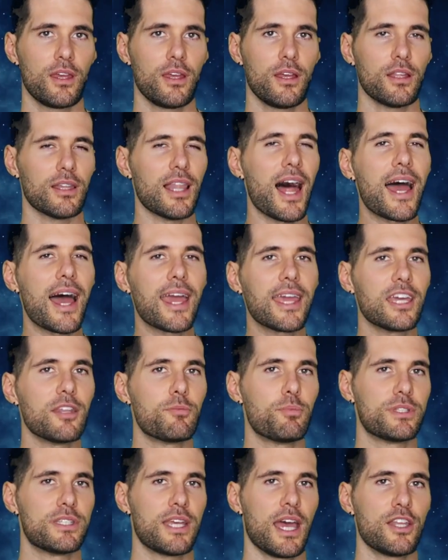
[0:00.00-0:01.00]
lying in
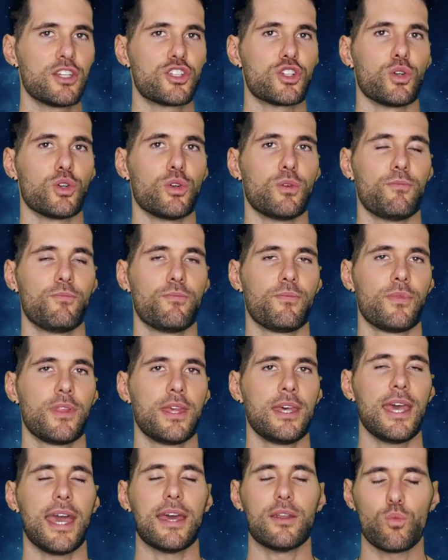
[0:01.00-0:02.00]
potential
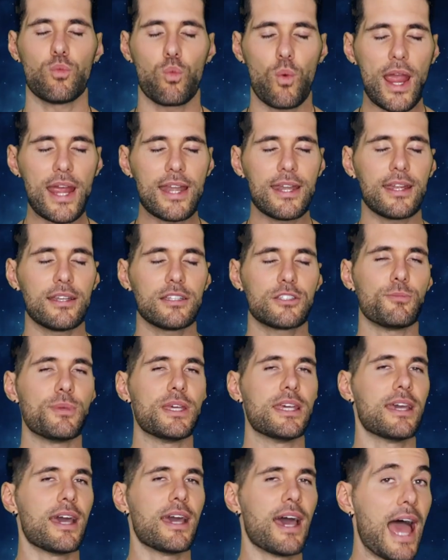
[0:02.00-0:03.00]
and waiting to
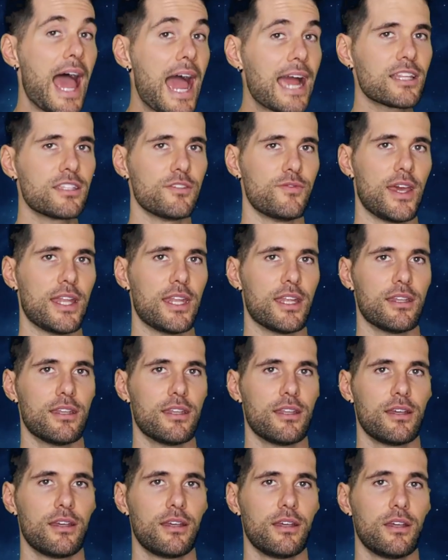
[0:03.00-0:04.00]
be activated
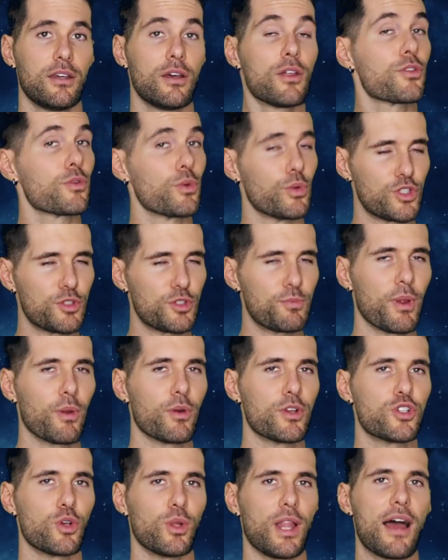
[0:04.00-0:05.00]
through
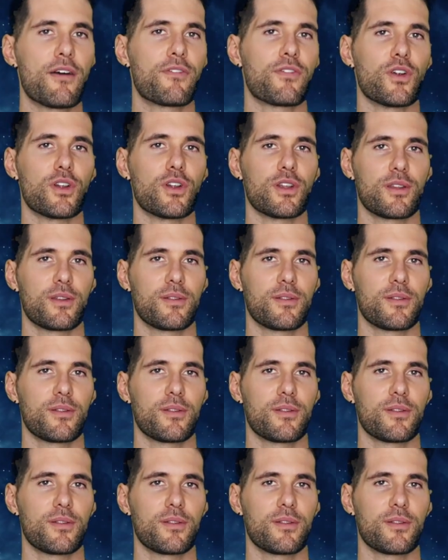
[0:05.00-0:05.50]
spiritual effort.